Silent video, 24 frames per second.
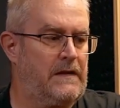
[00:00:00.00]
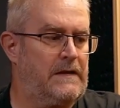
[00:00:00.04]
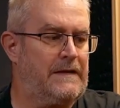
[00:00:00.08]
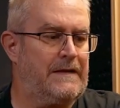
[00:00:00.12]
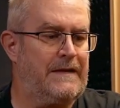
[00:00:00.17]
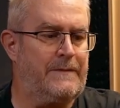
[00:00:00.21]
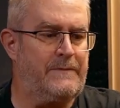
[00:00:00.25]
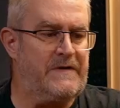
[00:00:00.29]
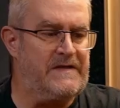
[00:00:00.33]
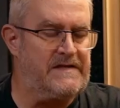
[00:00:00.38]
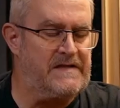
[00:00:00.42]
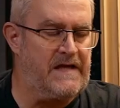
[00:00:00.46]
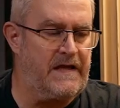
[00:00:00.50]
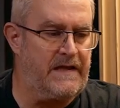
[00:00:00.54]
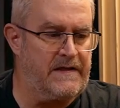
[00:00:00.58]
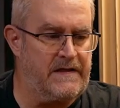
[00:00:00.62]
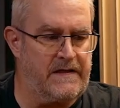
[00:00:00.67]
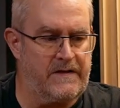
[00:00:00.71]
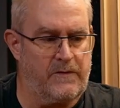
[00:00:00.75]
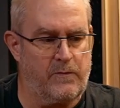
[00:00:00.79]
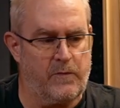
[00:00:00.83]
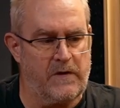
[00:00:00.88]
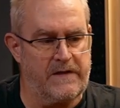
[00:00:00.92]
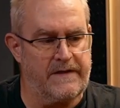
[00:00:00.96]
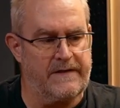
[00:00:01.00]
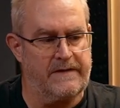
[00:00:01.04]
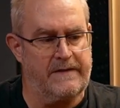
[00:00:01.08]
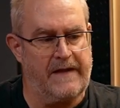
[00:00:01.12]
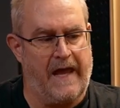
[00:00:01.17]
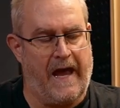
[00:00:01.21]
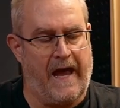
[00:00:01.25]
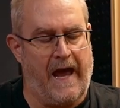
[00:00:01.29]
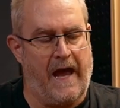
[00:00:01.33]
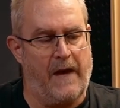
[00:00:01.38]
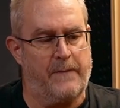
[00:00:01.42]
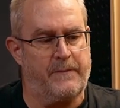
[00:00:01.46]
let me tell you what
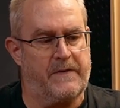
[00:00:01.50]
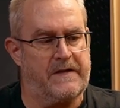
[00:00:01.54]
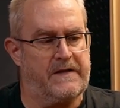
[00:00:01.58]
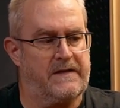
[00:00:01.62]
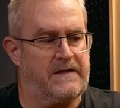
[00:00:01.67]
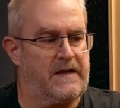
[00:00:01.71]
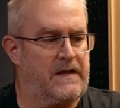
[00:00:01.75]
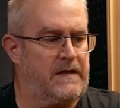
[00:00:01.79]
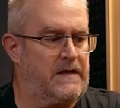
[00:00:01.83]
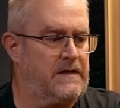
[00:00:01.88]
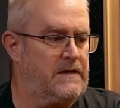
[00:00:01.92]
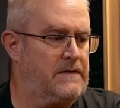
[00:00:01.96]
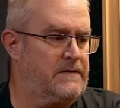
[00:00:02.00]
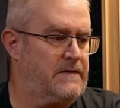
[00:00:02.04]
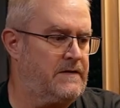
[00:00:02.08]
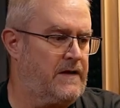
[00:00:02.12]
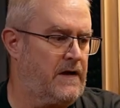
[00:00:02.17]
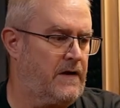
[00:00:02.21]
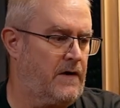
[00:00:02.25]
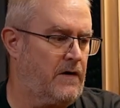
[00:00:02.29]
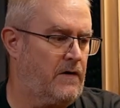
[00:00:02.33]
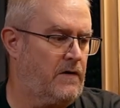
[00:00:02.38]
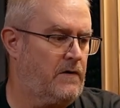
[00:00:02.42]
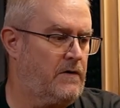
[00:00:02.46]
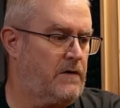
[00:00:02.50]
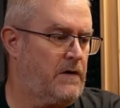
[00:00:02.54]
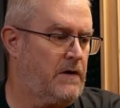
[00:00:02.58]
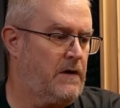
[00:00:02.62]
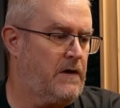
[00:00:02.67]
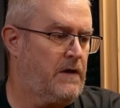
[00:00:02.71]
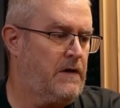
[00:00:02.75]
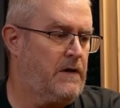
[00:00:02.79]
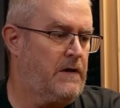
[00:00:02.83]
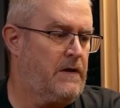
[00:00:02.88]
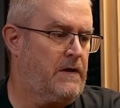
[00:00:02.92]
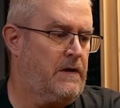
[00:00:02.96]
happened there.
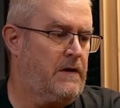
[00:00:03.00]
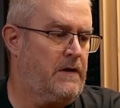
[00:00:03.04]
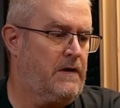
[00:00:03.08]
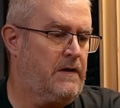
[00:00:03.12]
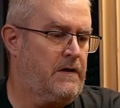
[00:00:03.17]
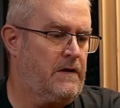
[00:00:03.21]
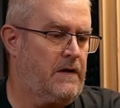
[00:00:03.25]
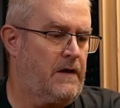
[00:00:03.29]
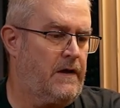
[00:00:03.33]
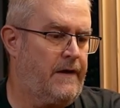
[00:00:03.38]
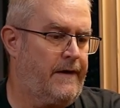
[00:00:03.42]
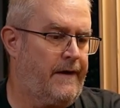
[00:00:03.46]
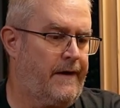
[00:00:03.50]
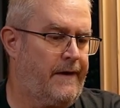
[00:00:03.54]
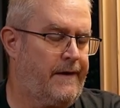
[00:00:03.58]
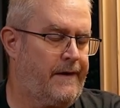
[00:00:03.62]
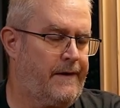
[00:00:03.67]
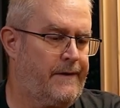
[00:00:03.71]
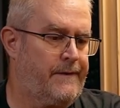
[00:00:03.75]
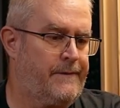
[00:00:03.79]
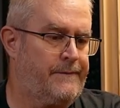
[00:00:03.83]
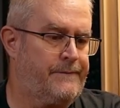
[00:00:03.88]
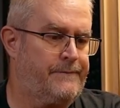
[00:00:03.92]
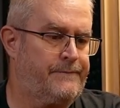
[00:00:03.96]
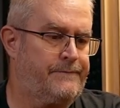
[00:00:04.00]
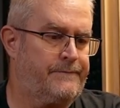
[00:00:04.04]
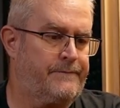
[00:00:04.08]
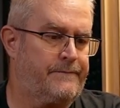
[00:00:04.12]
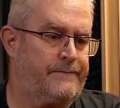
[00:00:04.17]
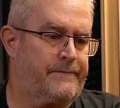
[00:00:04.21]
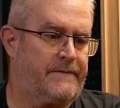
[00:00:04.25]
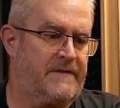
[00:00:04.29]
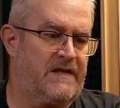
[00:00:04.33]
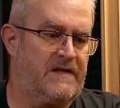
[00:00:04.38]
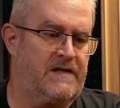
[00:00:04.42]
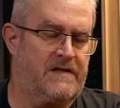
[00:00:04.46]
The
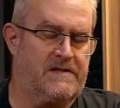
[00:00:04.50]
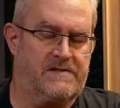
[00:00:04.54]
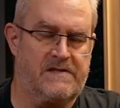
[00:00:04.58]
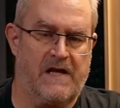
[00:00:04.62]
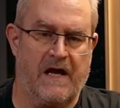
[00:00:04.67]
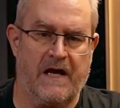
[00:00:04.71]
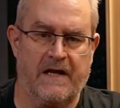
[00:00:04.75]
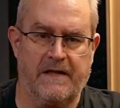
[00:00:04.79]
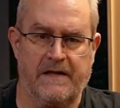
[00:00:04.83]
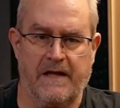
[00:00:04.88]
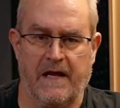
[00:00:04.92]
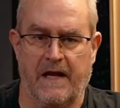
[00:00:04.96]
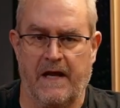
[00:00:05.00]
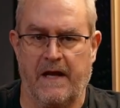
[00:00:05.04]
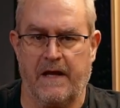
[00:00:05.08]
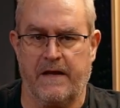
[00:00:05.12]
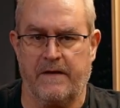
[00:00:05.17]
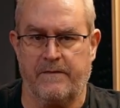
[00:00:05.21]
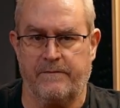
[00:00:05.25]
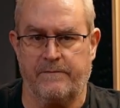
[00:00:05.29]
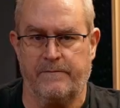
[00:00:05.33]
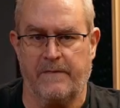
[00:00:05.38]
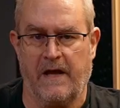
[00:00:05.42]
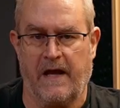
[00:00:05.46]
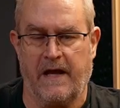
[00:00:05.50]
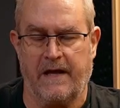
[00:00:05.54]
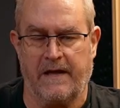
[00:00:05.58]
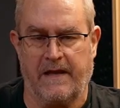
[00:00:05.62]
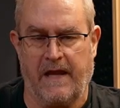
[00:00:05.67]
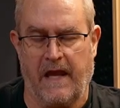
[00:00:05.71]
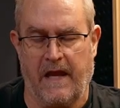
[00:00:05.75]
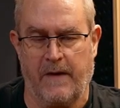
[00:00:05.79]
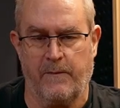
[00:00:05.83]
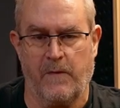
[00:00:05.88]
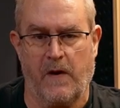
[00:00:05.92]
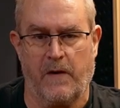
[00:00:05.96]
design that I
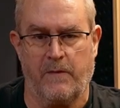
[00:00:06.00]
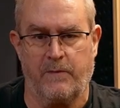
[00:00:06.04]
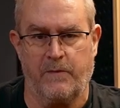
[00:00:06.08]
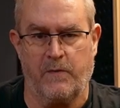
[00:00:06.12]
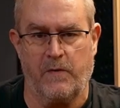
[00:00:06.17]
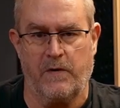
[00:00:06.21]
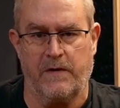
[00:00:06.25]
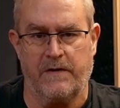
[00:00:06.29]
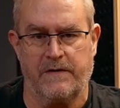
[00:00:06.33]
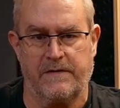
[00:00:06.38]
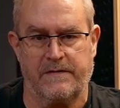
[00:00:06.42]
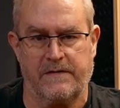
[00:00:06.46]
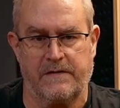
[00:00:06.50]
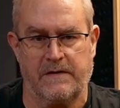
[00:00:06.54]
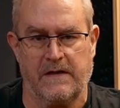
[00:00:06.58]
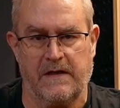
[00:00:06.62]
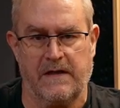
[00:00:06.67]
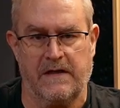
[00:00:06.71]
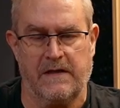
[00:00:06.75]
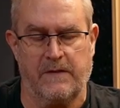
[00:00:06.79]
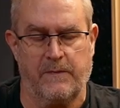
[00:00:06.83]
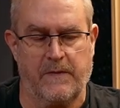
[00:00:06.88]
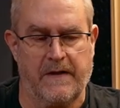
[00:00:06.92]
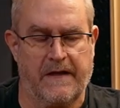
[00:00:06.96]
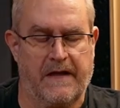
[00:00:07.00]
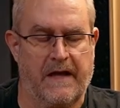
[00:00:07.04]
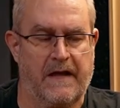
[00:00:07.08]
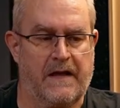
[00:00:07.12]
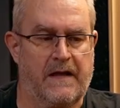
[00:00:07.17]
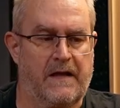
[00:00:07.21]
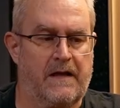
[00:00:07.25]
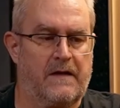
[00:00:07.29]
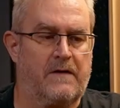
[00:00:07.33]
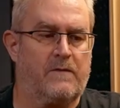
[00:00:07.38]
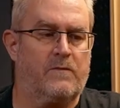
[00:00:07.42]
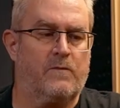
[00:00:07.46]
came up with in the
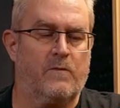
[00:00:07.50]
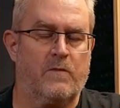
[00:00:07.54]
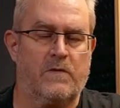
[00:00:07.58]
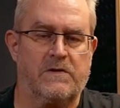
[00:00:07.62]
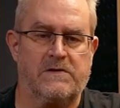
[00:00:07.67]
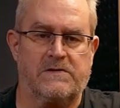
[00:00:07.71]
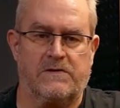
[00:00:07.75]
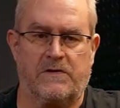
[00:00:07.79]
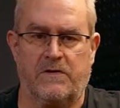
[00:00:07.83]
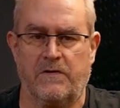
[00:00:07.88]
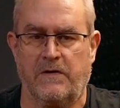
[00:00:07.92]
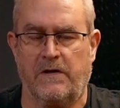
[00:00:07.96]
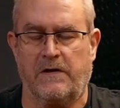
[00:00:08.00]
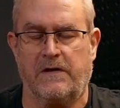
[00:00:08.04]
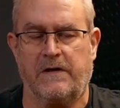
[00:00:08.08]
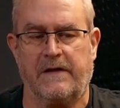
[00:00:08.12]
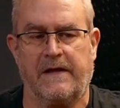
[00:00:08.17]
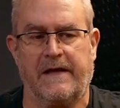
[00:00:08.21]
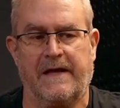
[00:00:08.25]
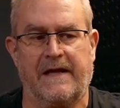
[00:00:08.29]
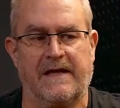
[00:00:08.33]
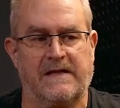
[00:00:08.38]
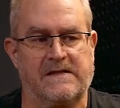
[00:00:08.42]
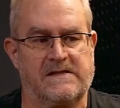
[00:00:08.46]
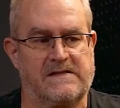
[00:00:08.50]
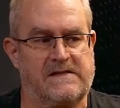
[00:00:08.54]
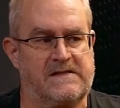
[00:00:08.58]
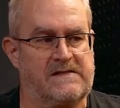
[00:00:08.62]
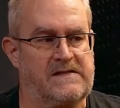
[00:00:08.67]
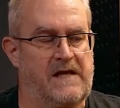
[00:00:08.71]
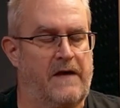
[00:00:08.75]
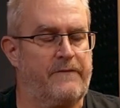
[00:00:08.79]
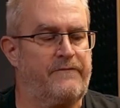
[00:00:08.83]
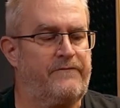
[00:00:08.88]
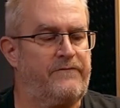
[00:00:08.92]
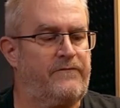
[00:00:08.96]
beginning was good,
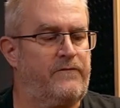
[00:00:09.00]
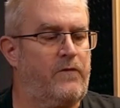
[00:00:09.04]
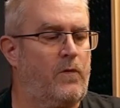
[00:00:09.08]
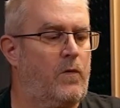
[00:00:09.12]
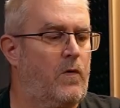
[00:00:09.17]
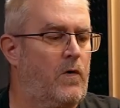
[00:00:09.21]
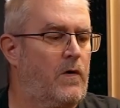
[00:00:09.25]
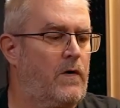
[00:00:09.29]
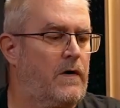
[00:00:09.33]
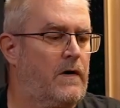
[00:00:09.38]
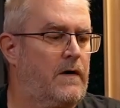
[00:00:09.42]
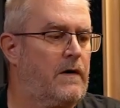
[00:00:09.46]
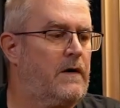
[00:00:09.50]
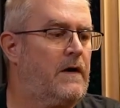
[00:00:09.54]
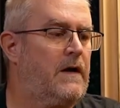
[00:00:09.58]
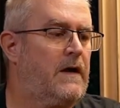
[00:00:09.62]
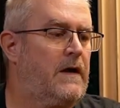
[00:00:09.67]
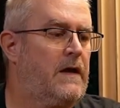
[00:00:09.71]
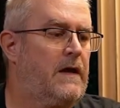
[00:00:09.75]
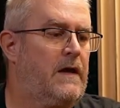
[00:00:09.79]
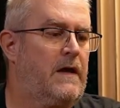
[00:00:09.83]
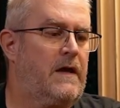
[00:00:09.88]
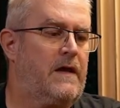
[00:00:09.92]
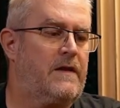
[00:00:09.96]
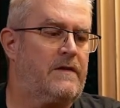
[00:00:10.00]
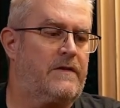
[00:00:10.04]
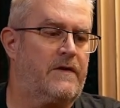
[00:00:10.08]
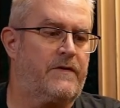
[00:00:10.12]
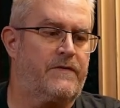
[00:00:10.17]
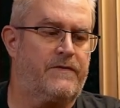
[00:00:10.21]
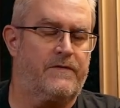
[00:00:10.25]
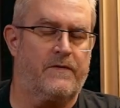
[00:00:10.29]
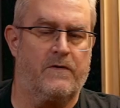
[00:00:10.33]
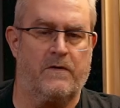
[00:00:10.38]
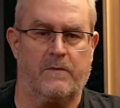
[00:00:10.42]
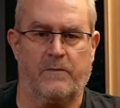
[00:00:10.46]
except for the
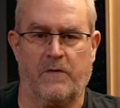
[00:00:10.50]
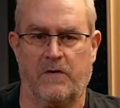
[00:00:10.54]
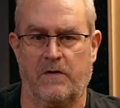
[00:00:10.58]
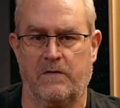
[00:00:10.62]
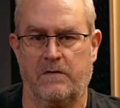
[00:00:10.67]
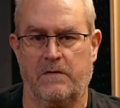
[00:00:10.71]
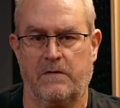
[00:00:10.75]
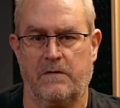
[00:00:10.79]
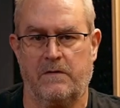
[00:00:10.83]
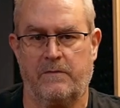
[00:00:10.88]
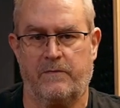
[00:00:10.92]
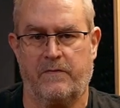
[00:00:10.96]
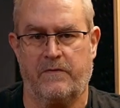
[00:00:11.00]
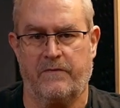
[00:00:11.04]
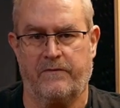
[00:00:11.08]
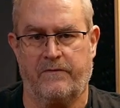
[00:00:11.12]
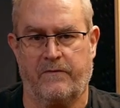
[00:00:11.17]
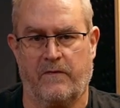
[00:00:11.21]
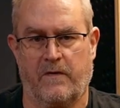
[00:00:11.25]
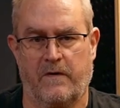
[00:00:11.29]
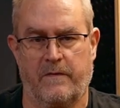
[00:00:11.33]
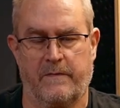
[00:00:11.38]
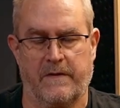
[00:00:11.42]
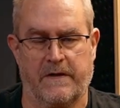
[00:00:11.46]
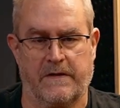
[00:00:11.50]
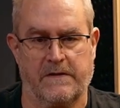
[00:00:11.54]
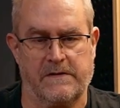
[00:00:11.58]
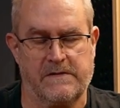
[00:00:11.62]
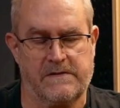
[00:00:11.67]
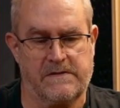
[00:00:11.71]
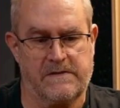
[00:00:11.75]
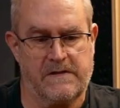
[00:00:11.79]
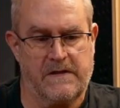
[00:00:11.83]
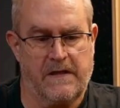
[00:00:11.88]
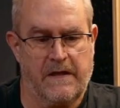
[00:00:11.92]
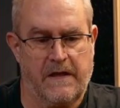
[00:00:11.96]
thermal
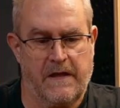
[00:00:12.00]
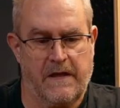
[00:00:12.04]
performance.